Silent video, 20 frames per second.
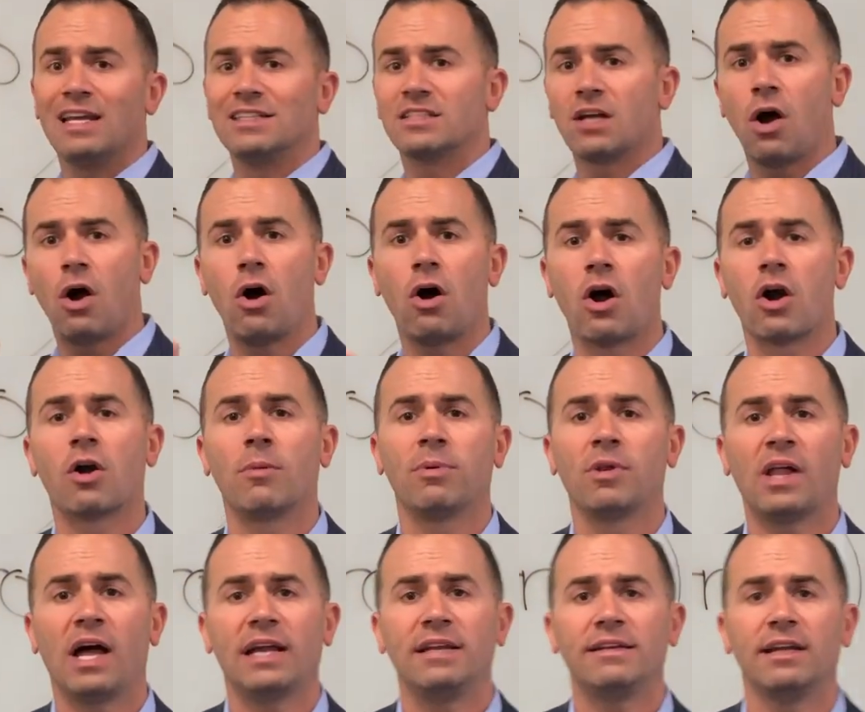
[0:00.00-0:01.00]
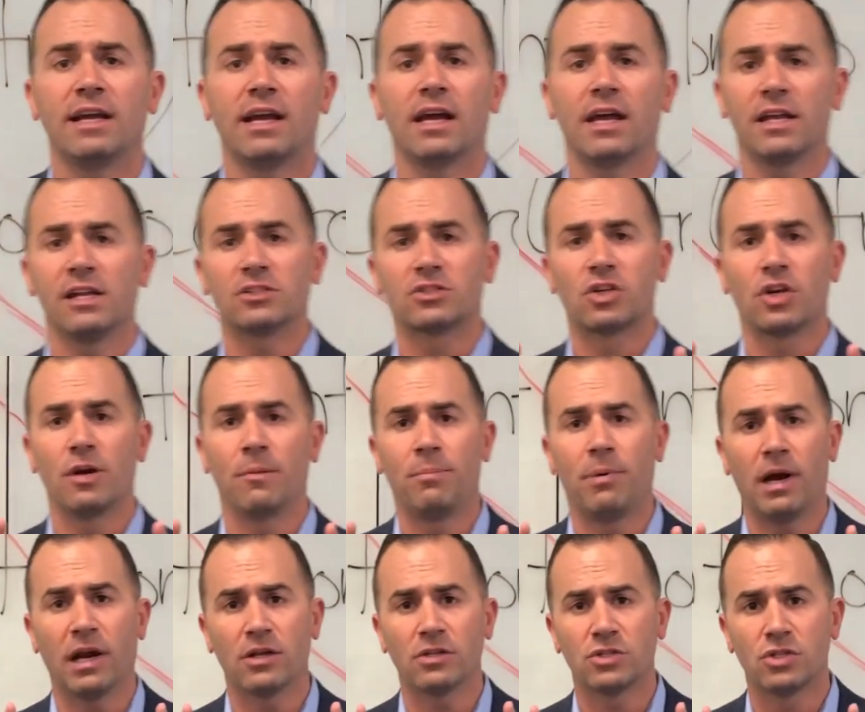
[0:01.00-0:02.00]
is a horrible idea, and it's going to
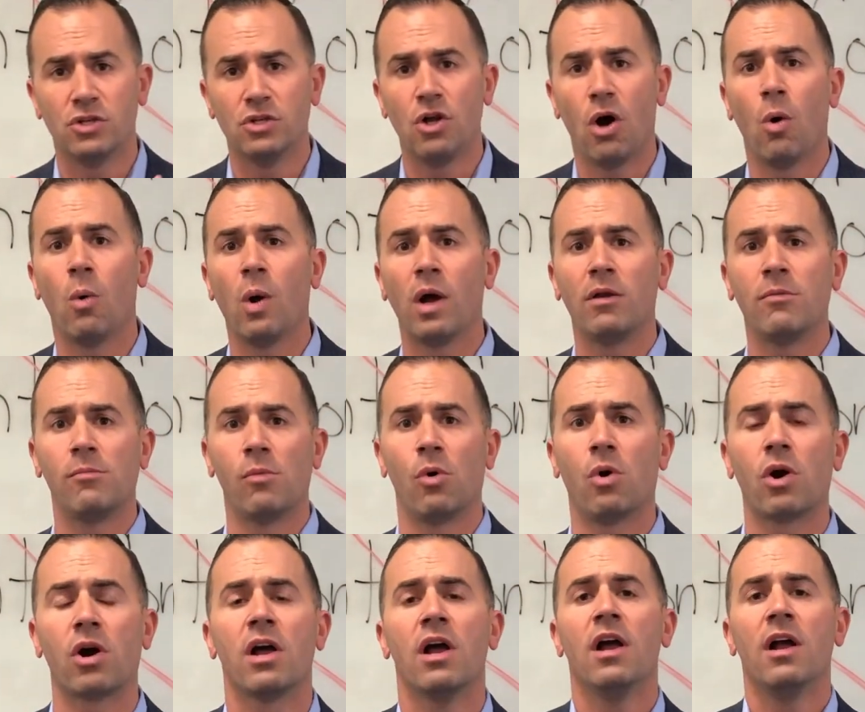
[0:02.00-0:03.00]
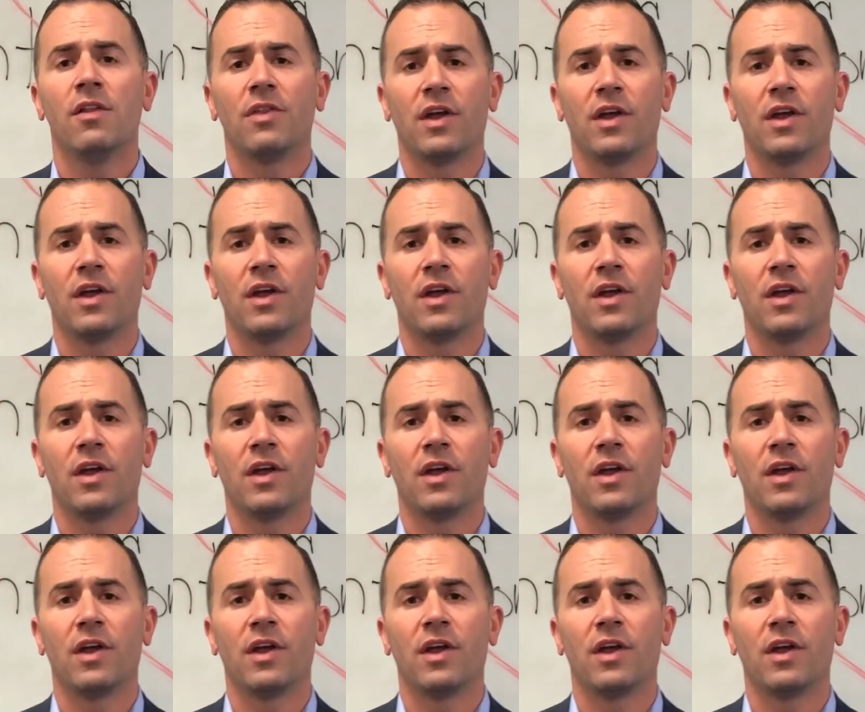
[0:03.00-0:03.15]
punish no one more